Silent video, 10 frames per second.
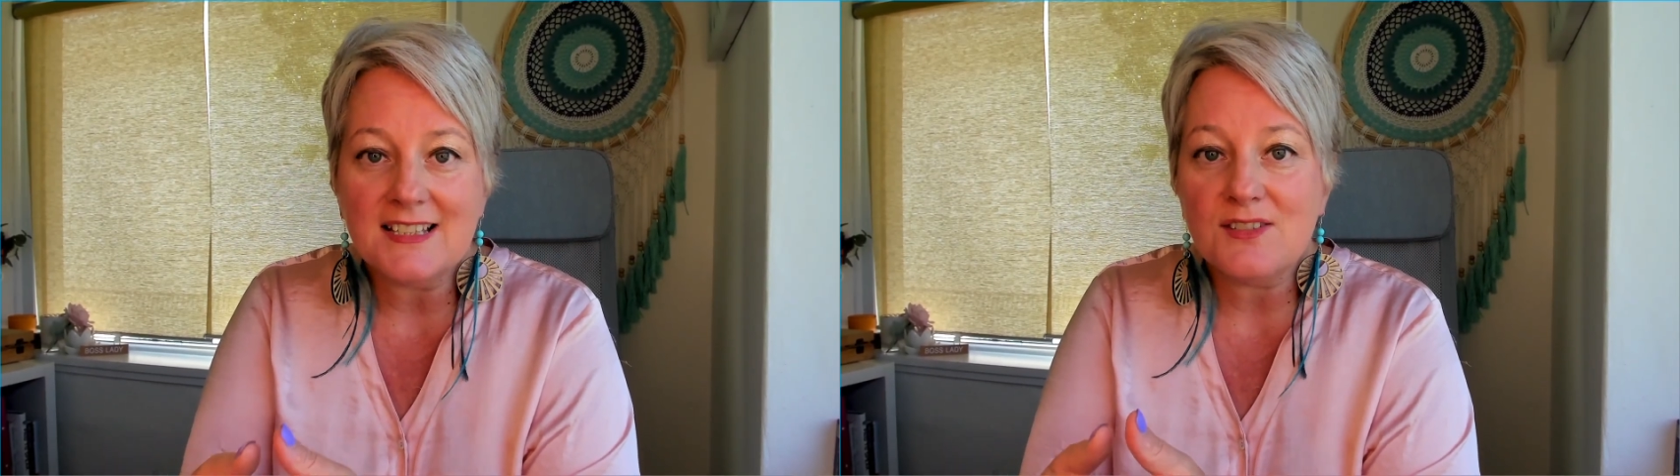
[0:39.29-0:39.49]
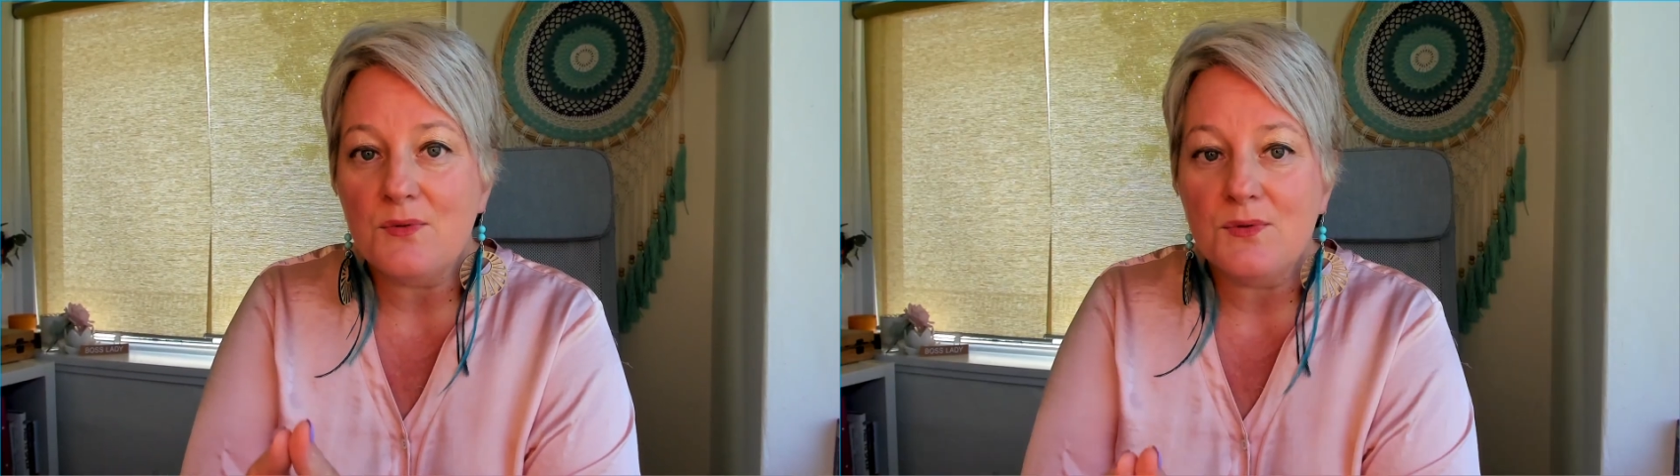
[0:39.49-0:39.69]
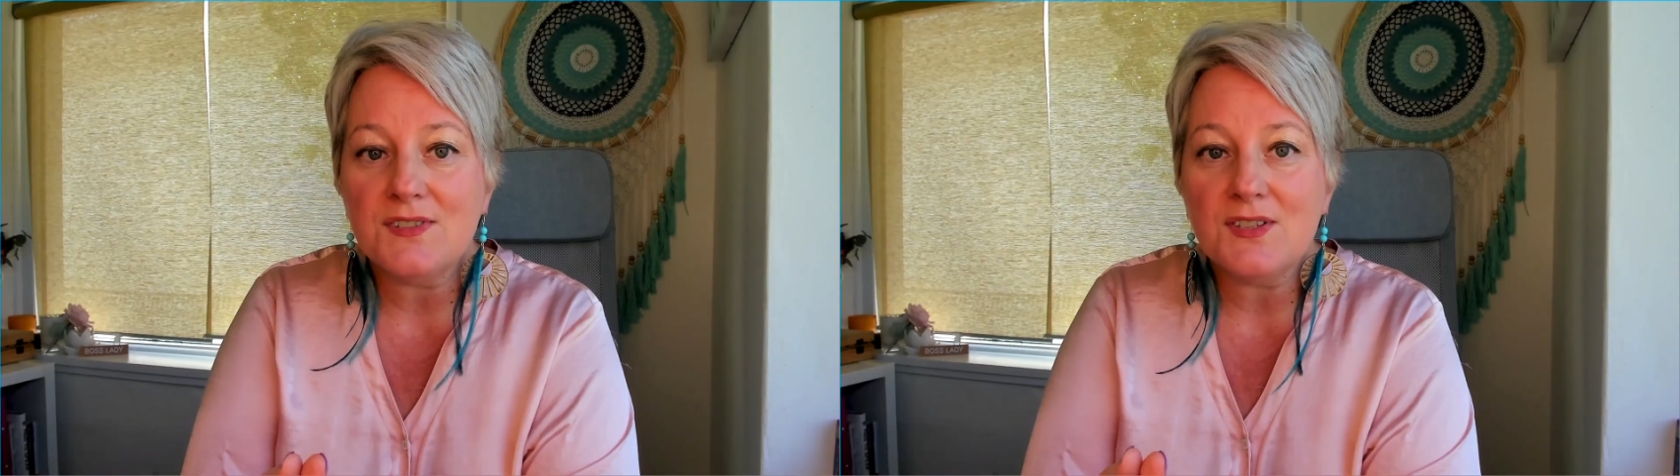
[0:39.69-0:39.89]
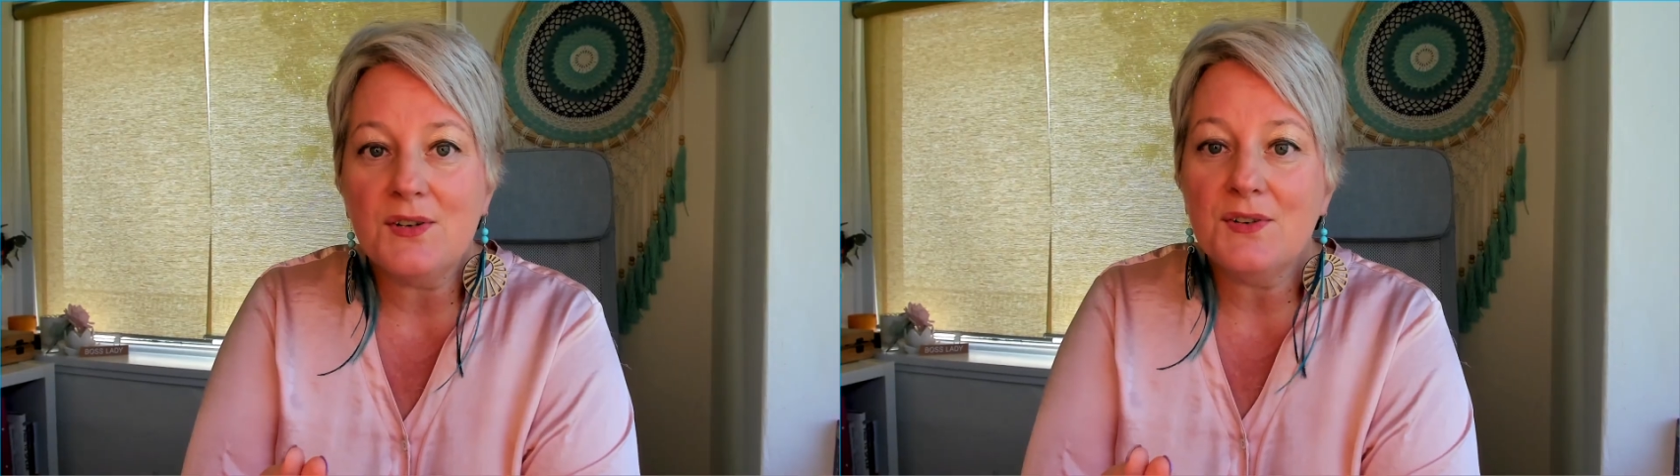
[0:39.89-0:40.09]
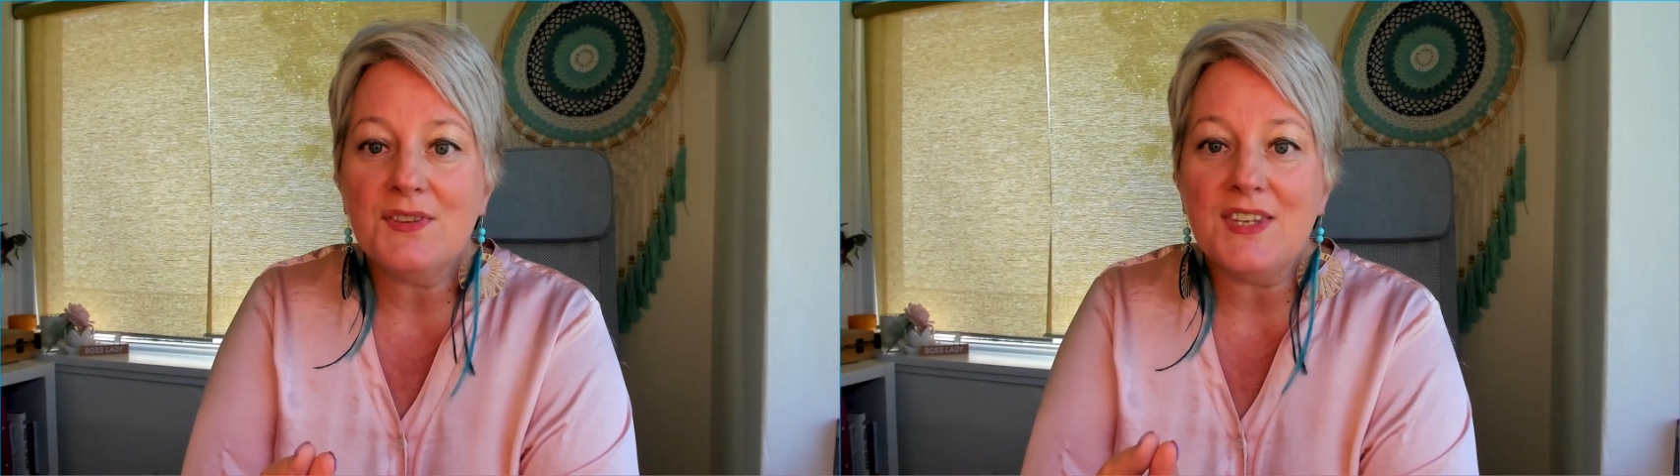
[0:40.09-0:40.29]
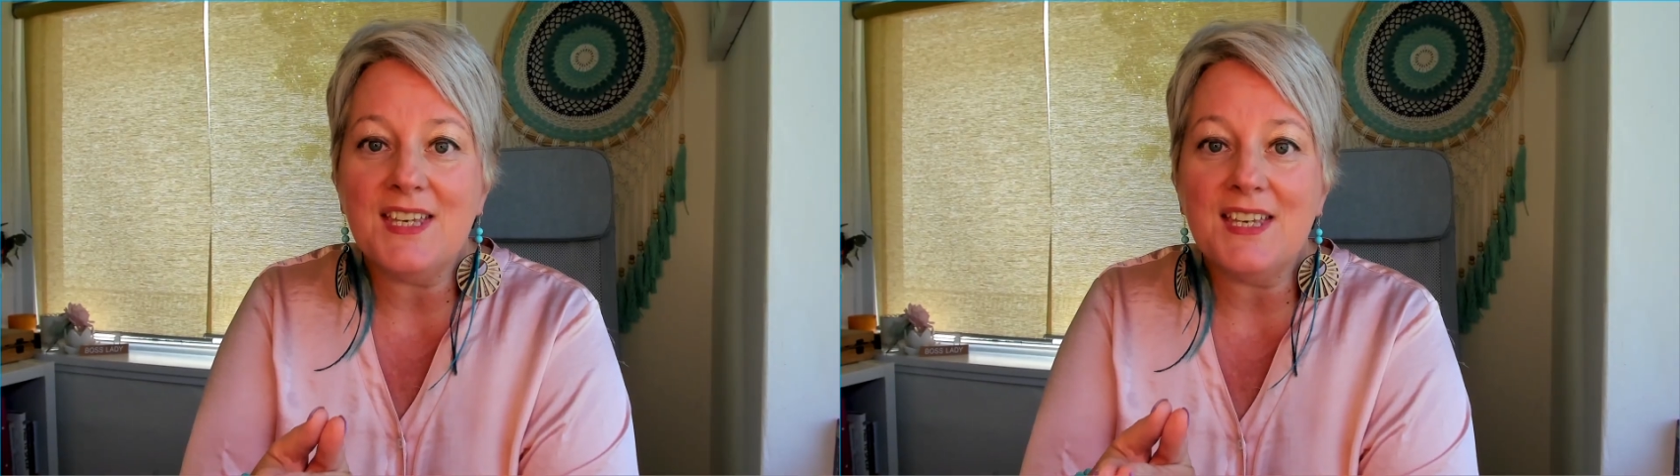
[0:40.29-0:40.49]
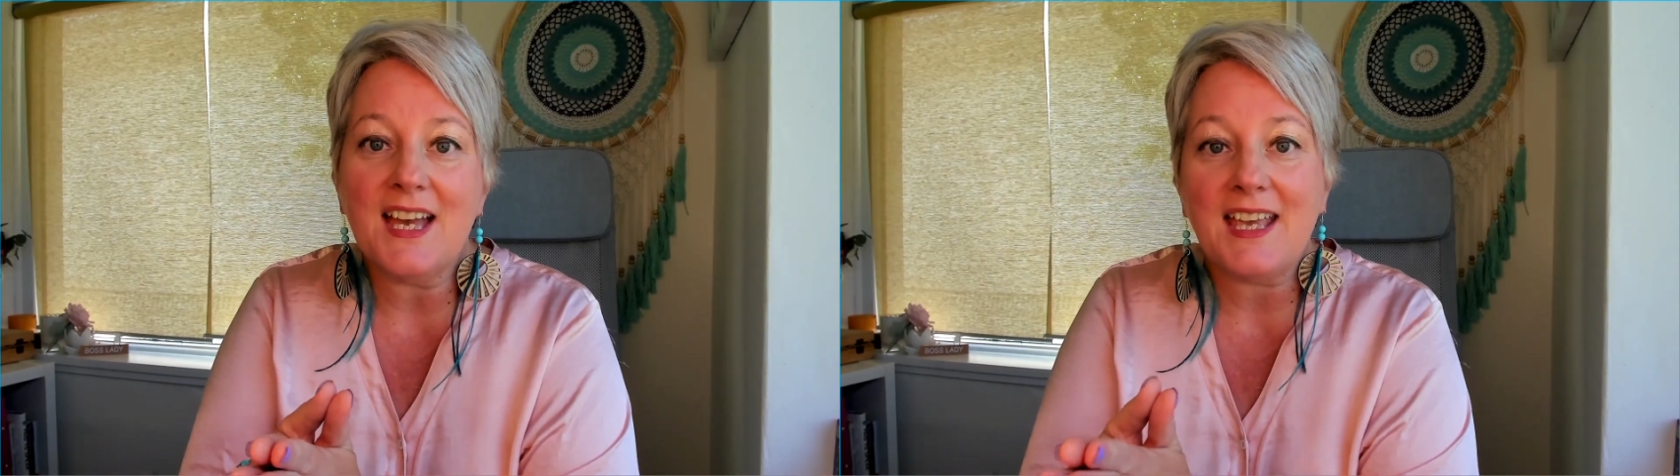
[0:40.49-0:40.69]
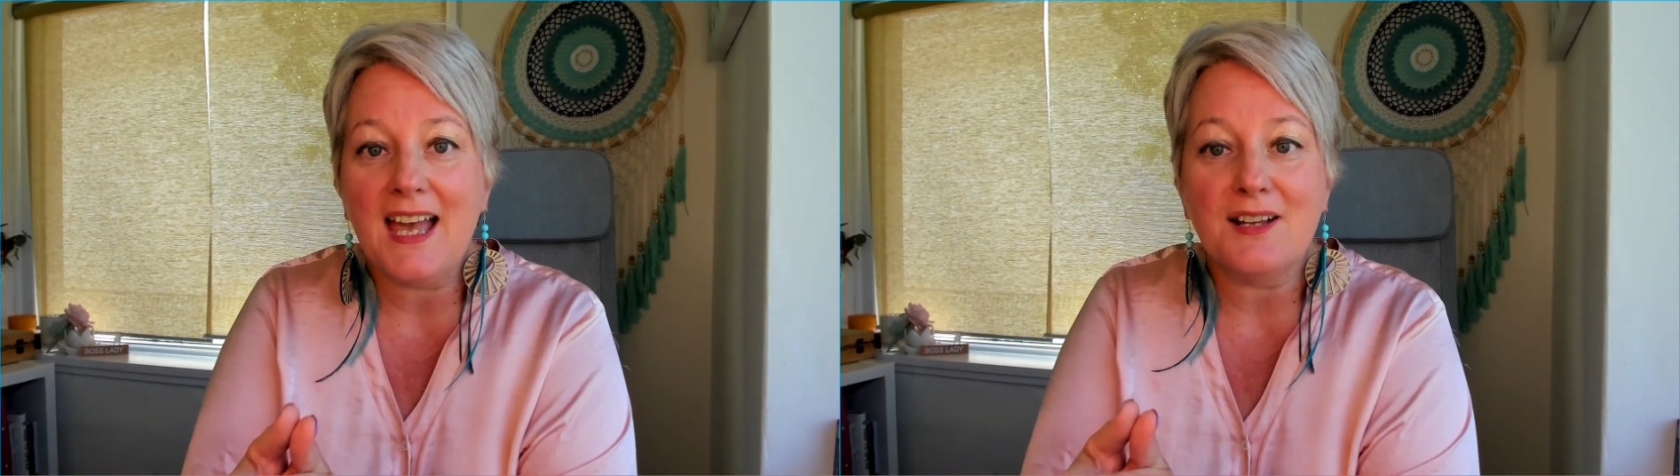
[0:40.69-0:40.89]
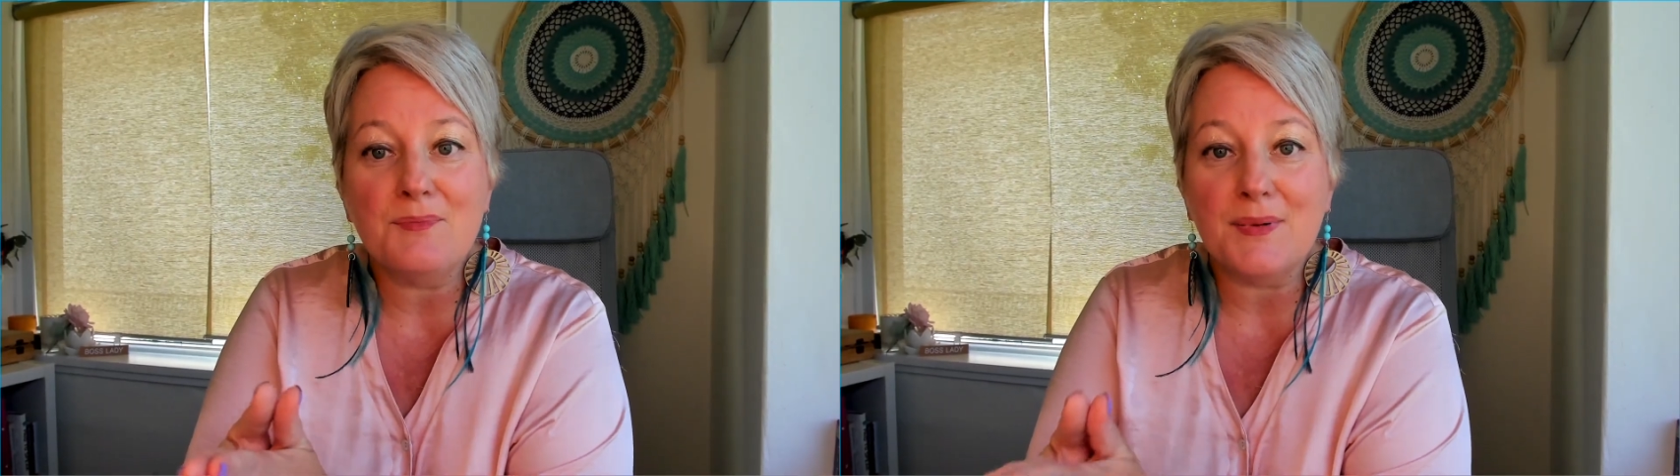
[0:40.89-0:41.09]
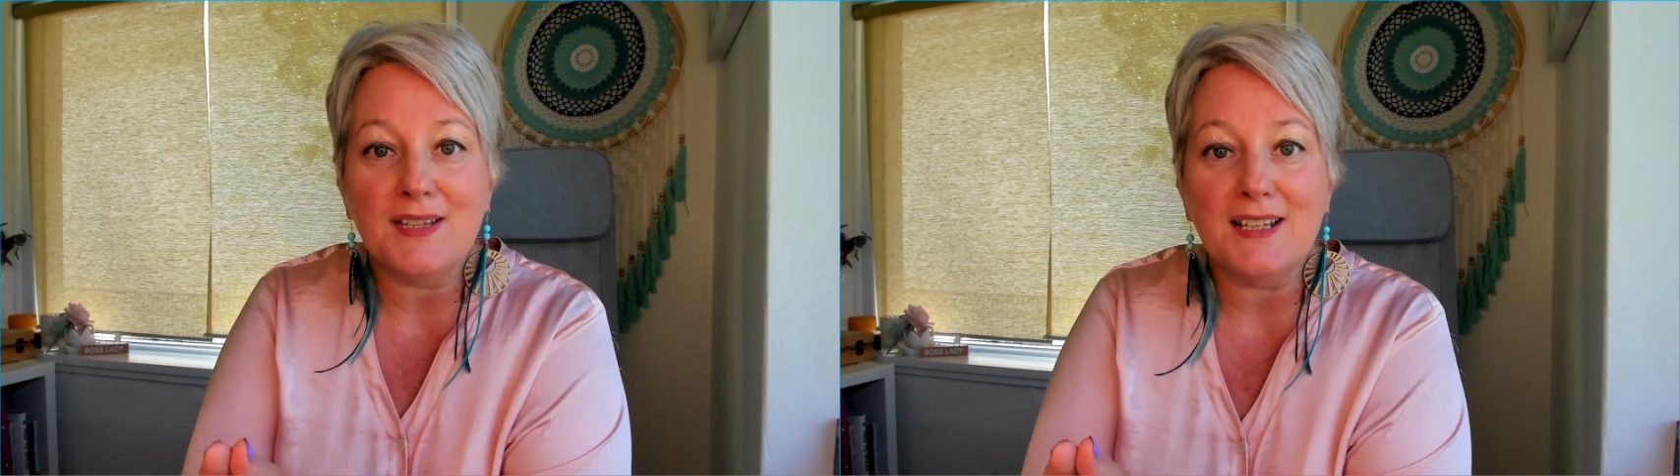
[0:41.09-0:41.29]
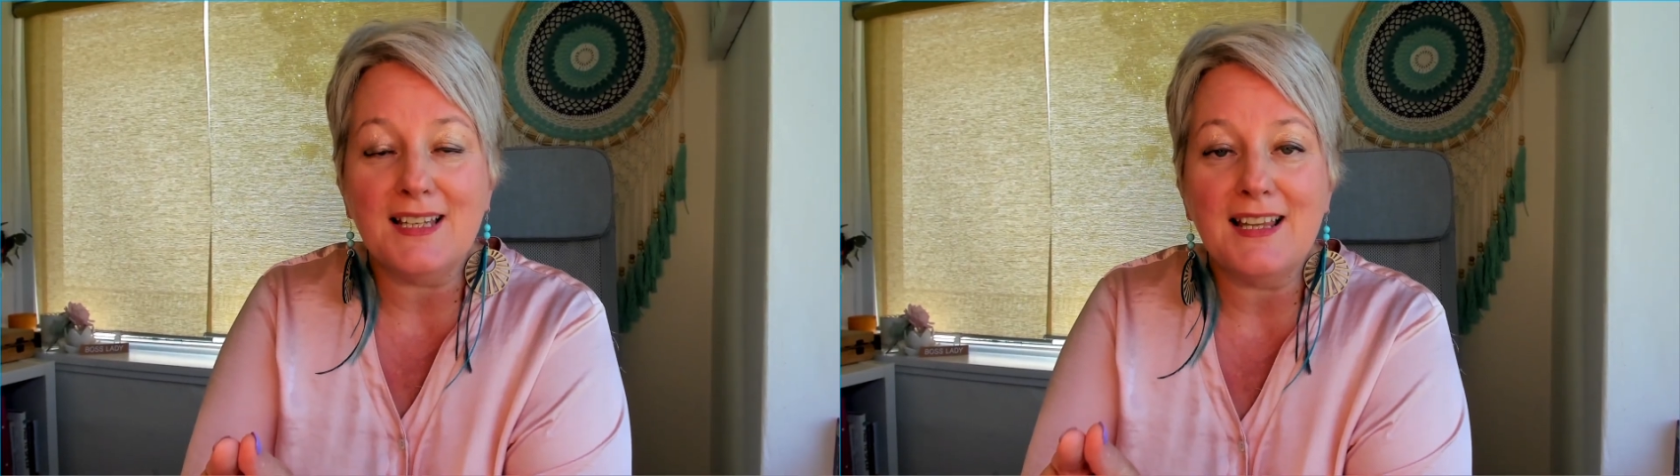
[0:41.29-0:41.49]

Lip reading: it's also the accountability,